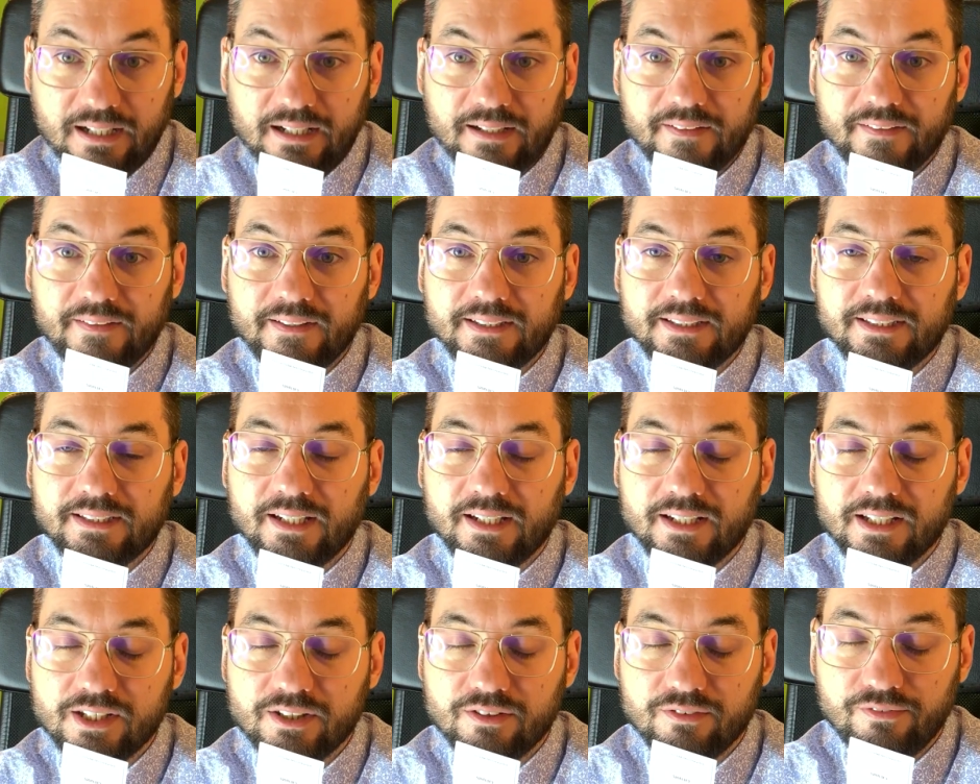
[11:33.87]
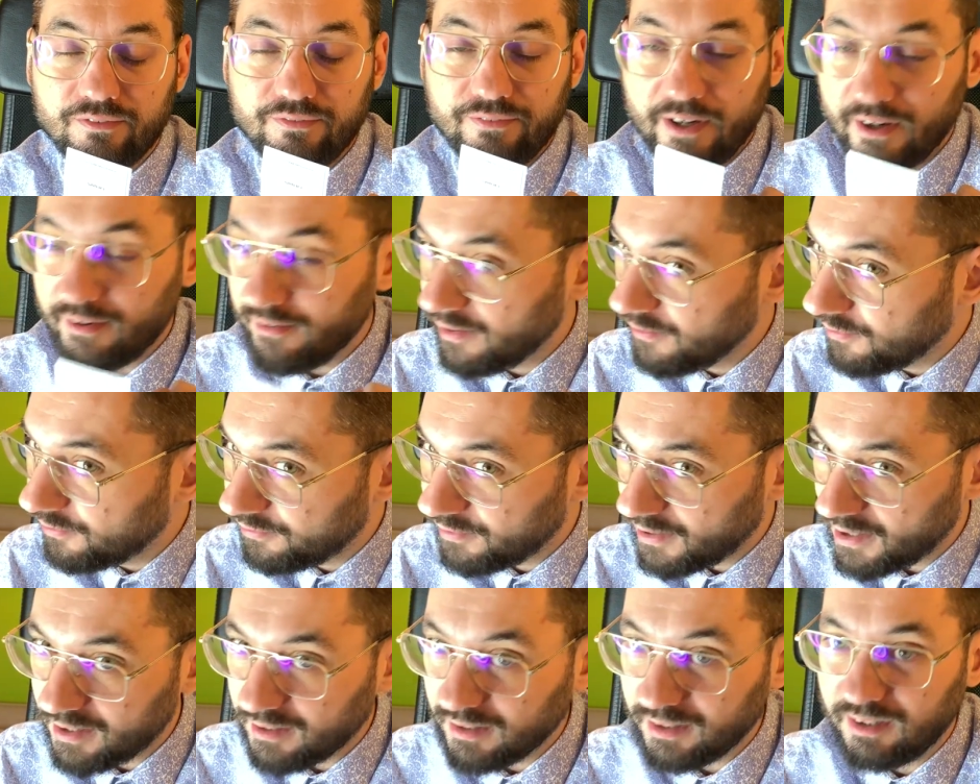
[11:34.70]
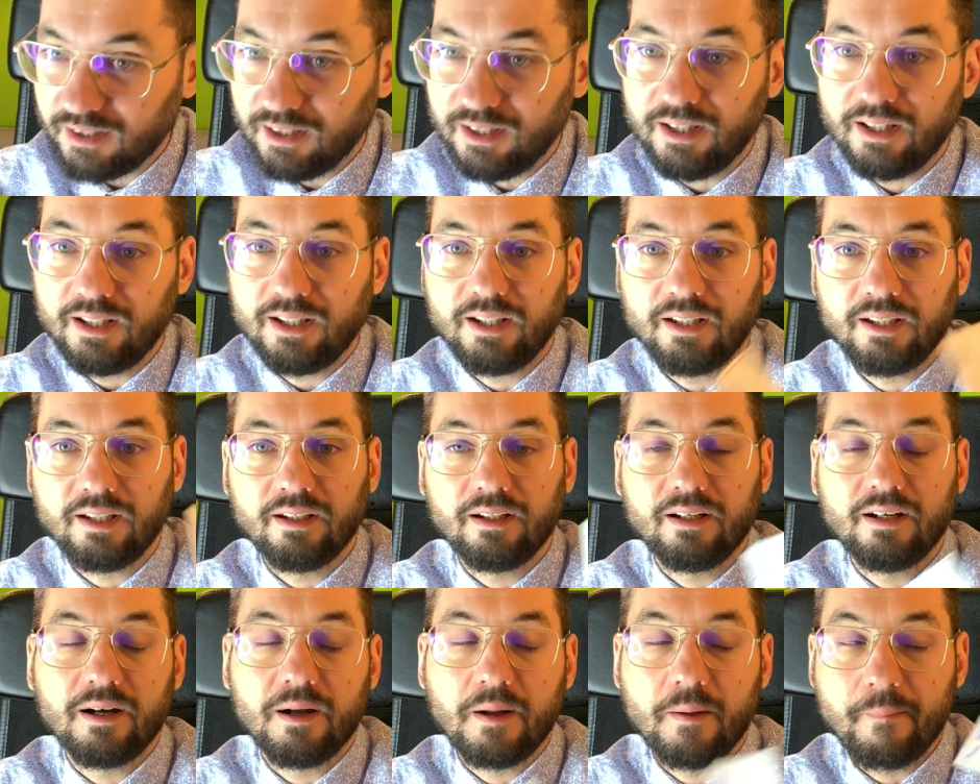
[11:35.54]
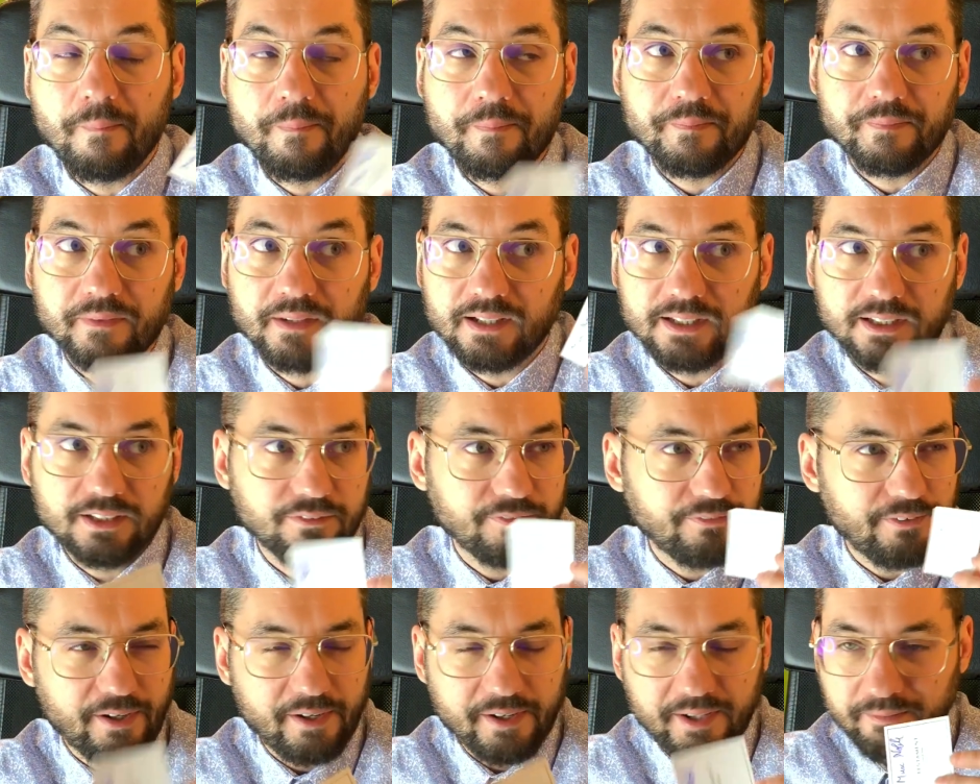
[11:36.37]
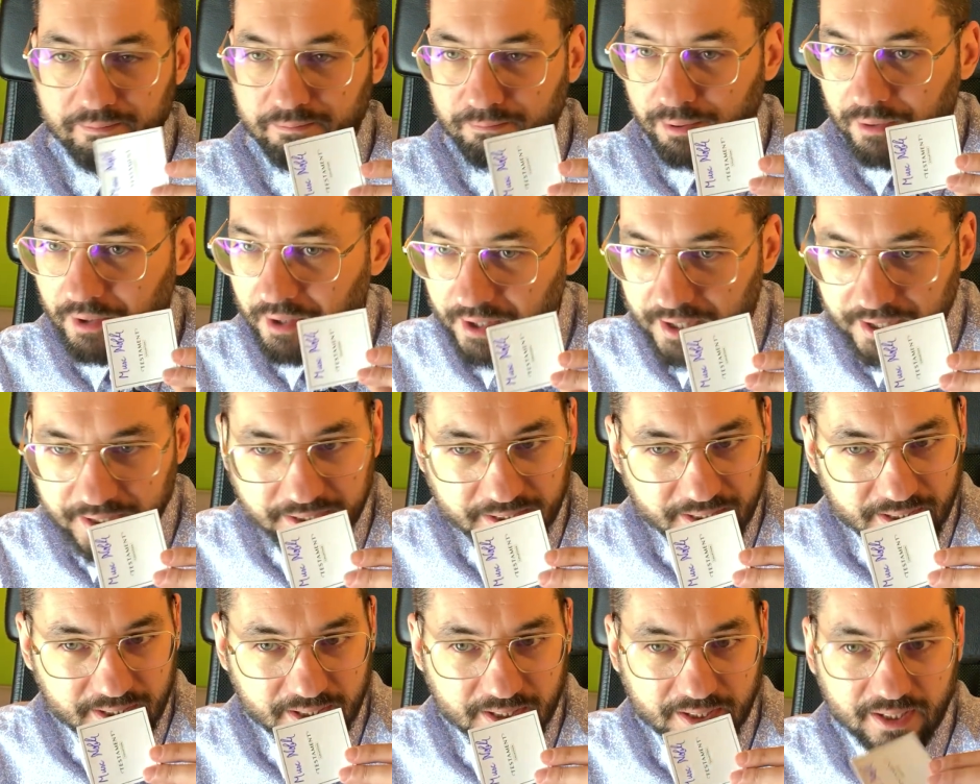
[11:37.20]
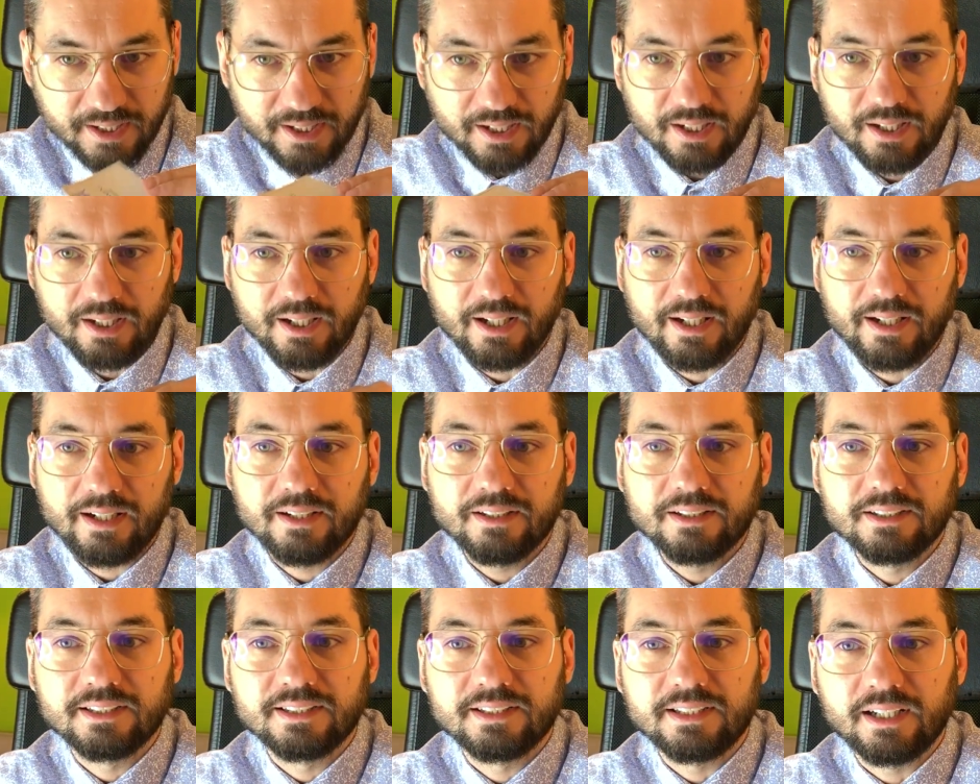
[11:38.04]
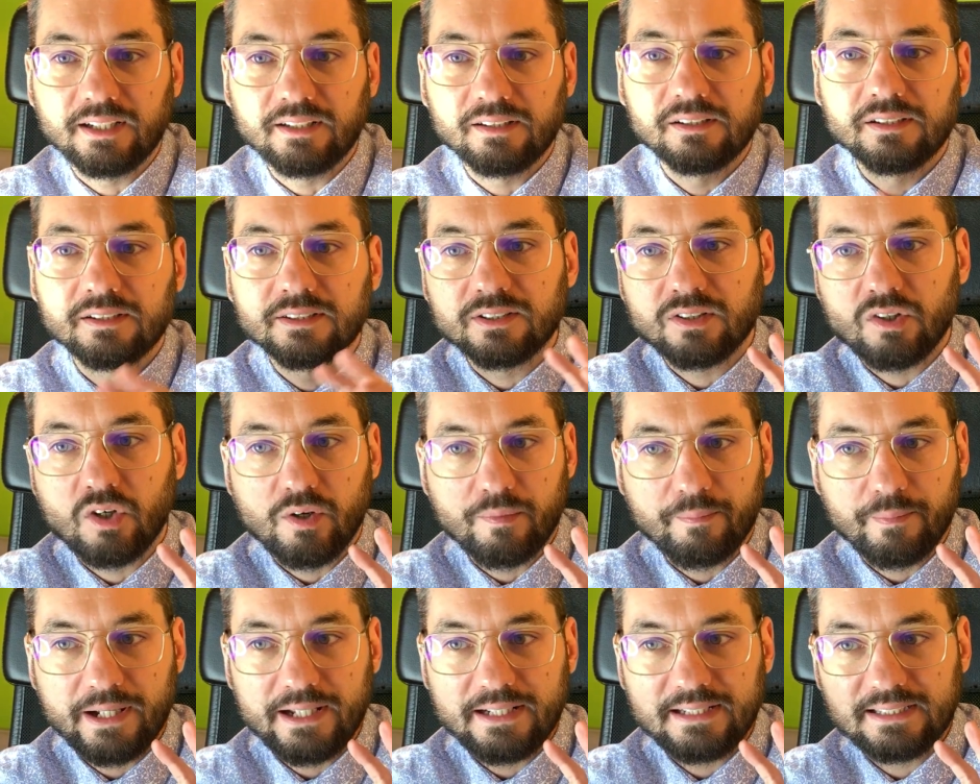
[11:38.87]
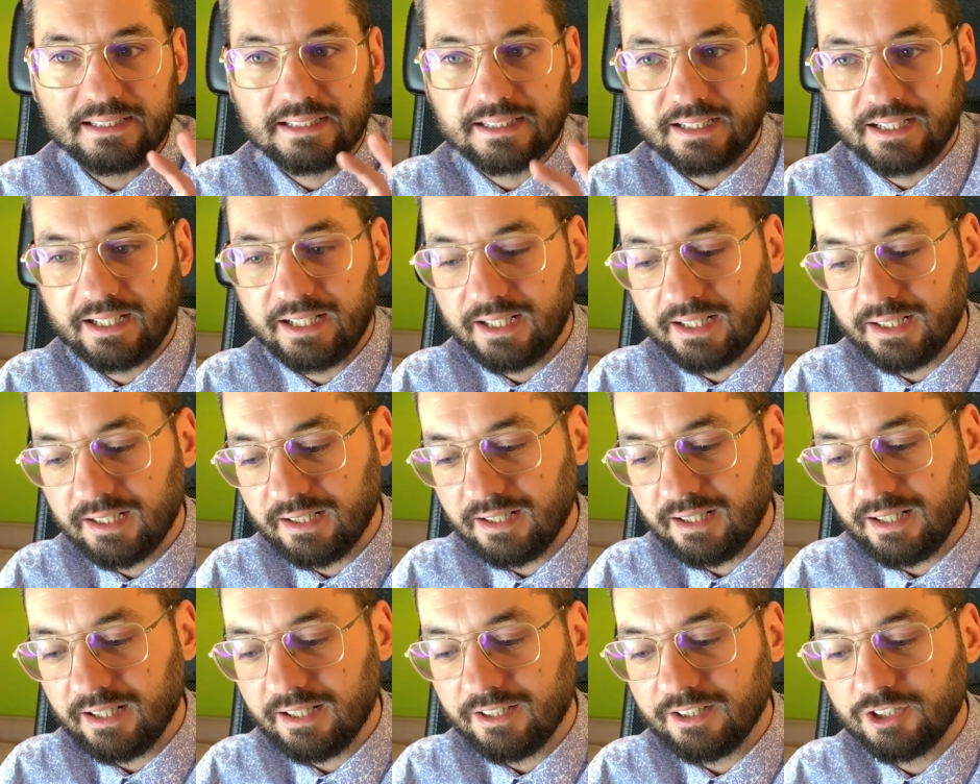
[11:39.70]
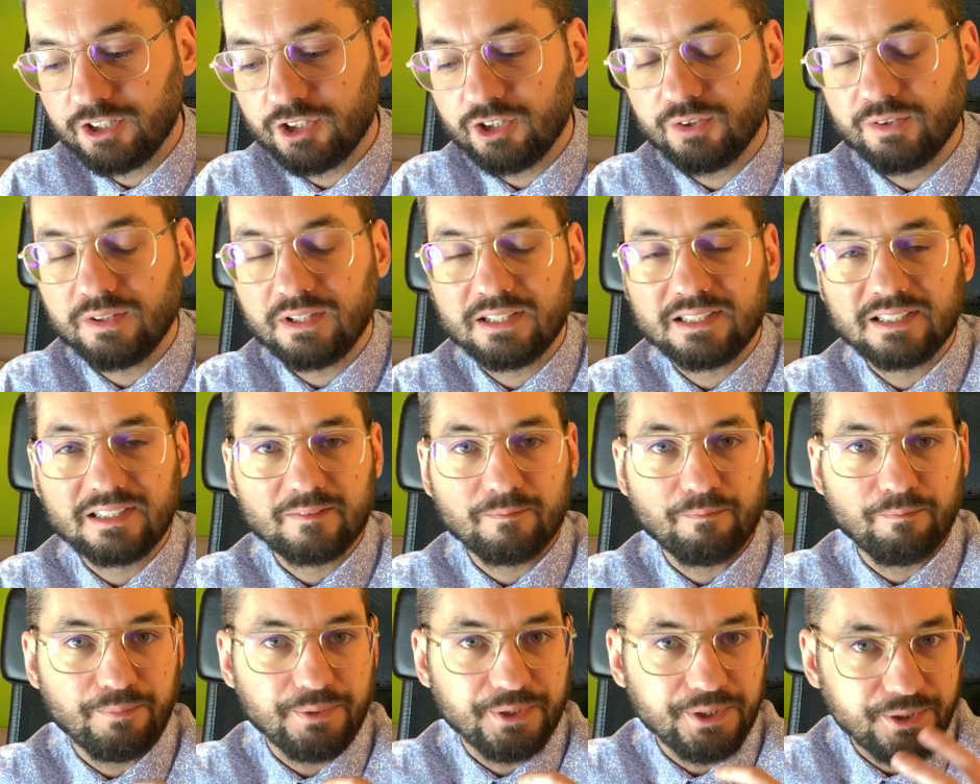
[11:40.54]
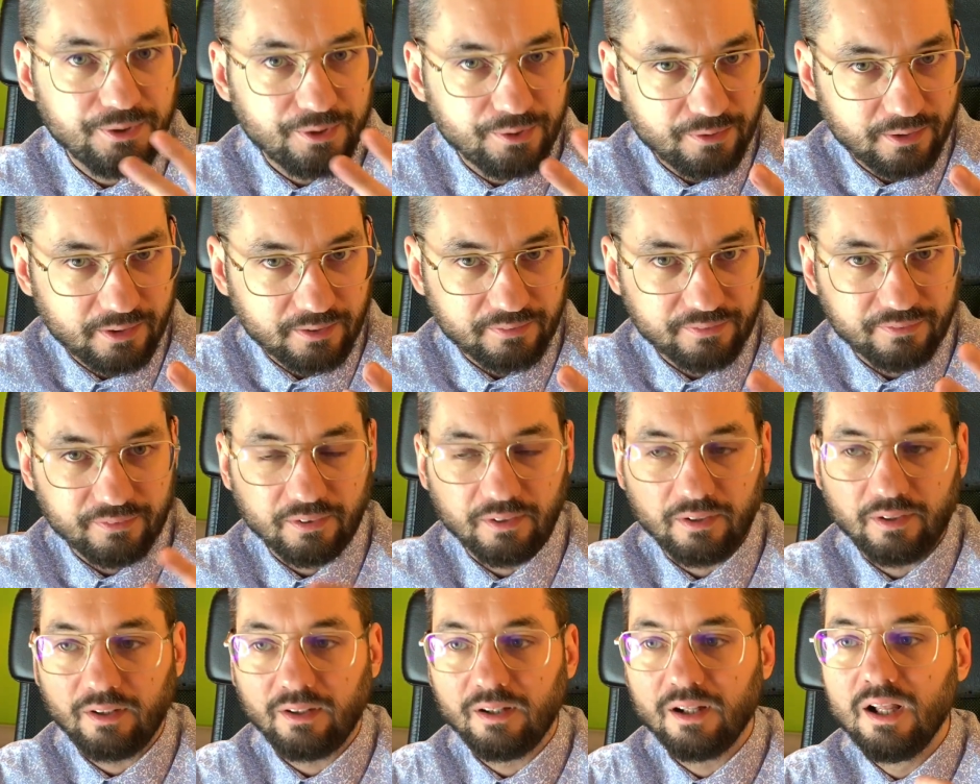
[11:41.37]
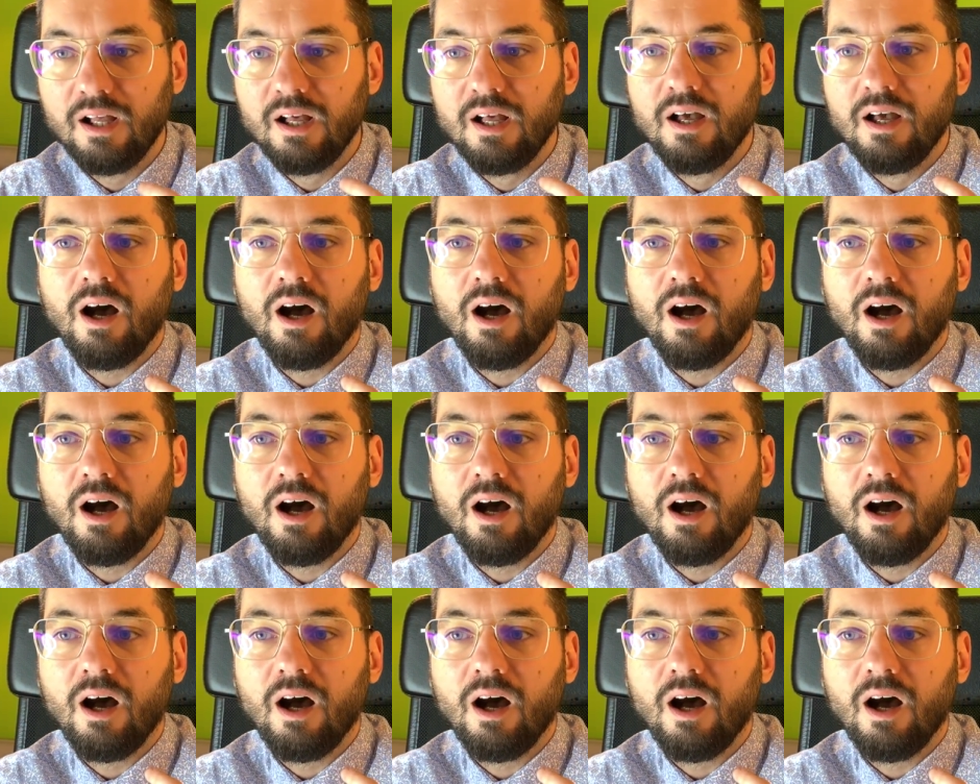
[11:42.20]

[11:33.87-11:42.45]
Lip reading: This is very funky, it's very barnyardy, and it settles on my skin into this beautiful,